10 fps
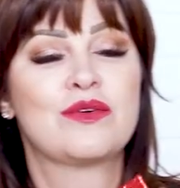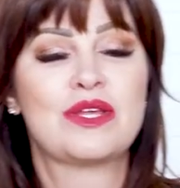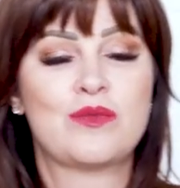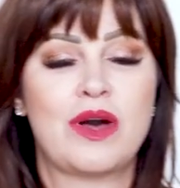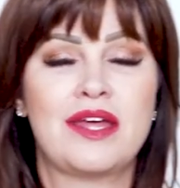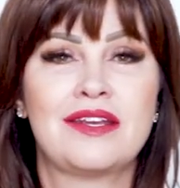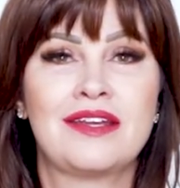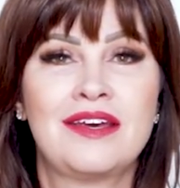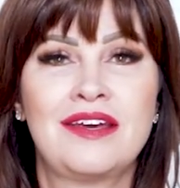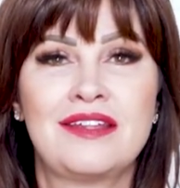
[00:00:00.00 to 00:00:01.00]
only one
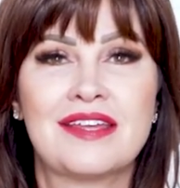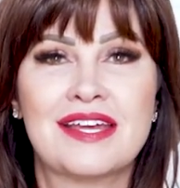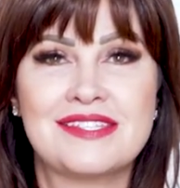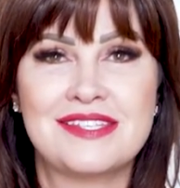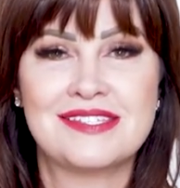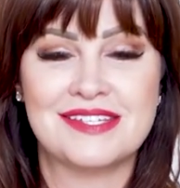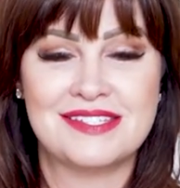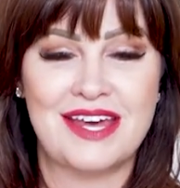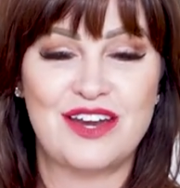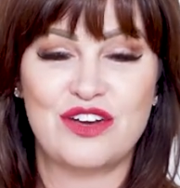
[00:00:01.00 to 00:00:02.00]
that gets this
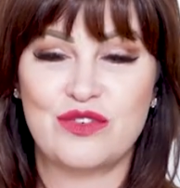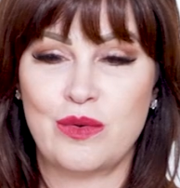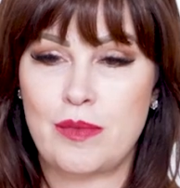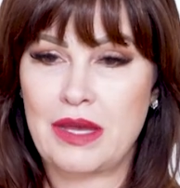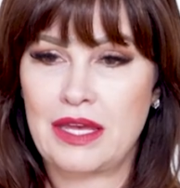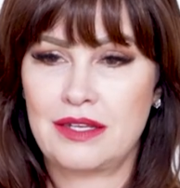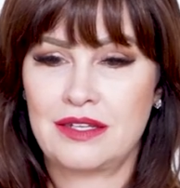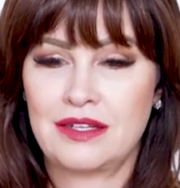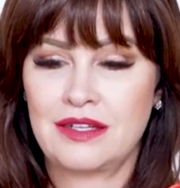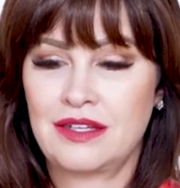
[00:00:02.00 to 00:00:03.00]
excited over
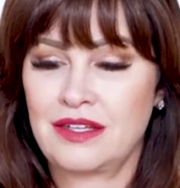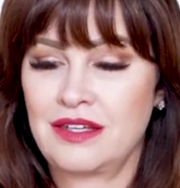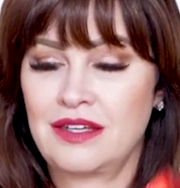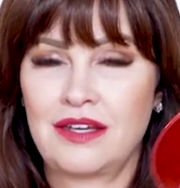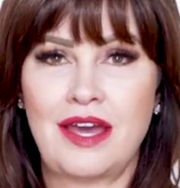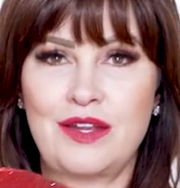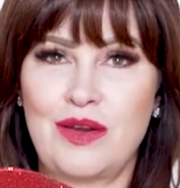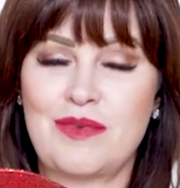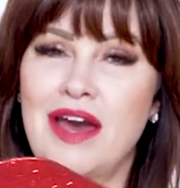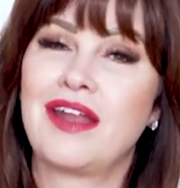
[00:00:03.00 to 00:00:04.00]
ribbon. I know
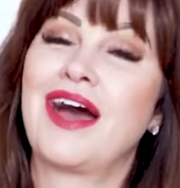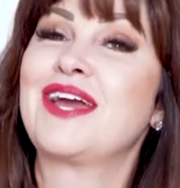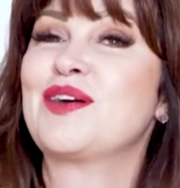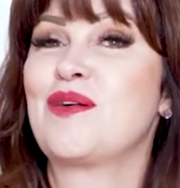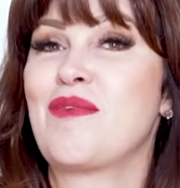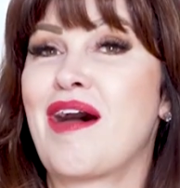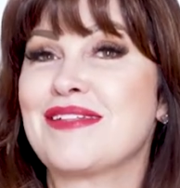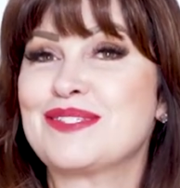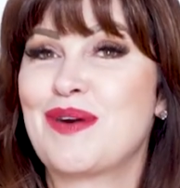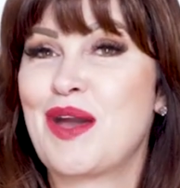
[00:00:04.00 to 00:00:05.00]
I'm not.
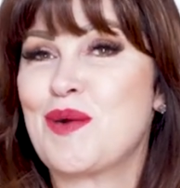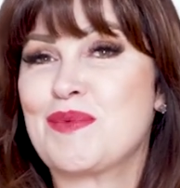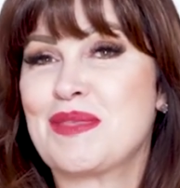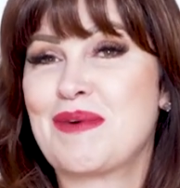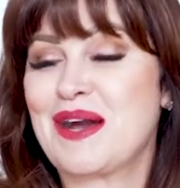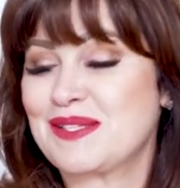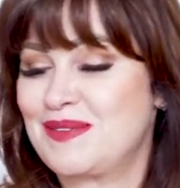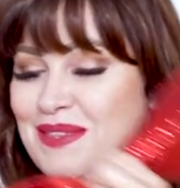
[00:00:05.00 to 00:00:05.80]
That's why I opened the box